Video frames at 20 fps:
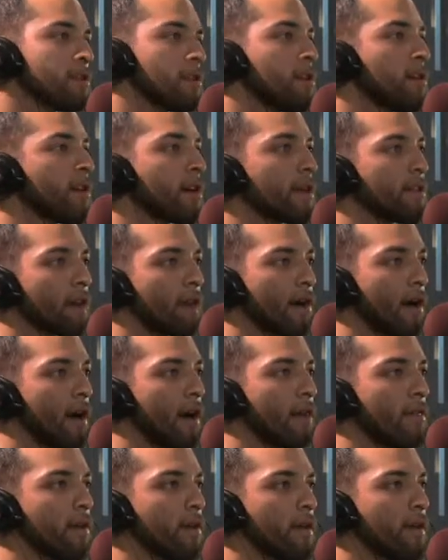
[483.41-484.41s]
the look in their
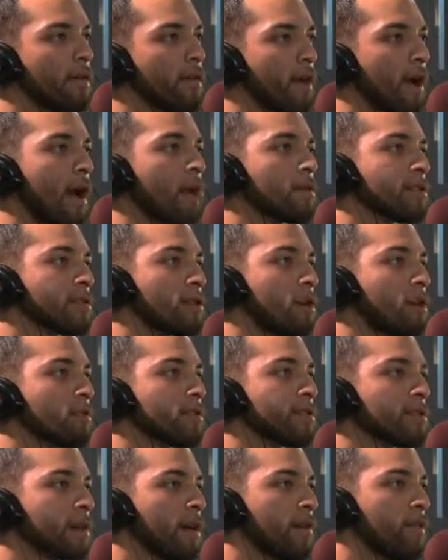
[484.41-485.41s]
eye that I was home
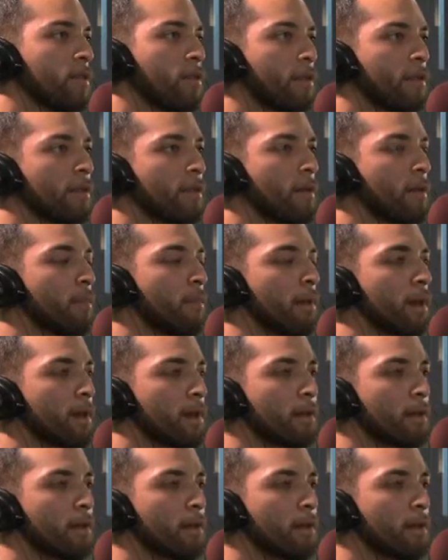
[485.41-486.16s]
safe with them.